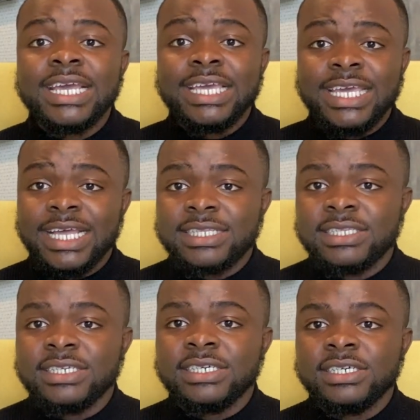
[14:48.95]
get
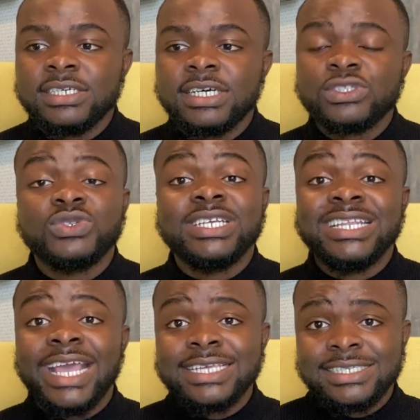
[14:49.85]
to the
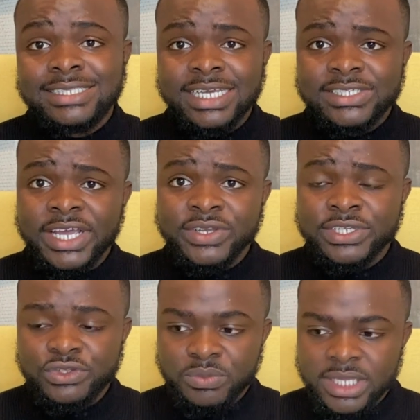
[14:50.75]
next stage that you need
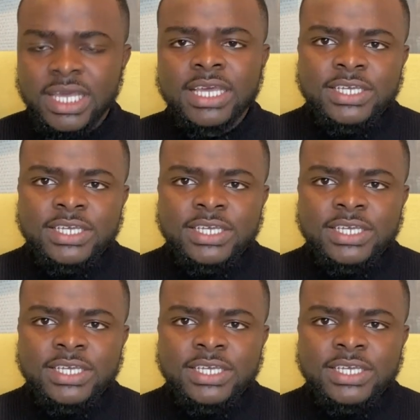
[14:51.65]
to be.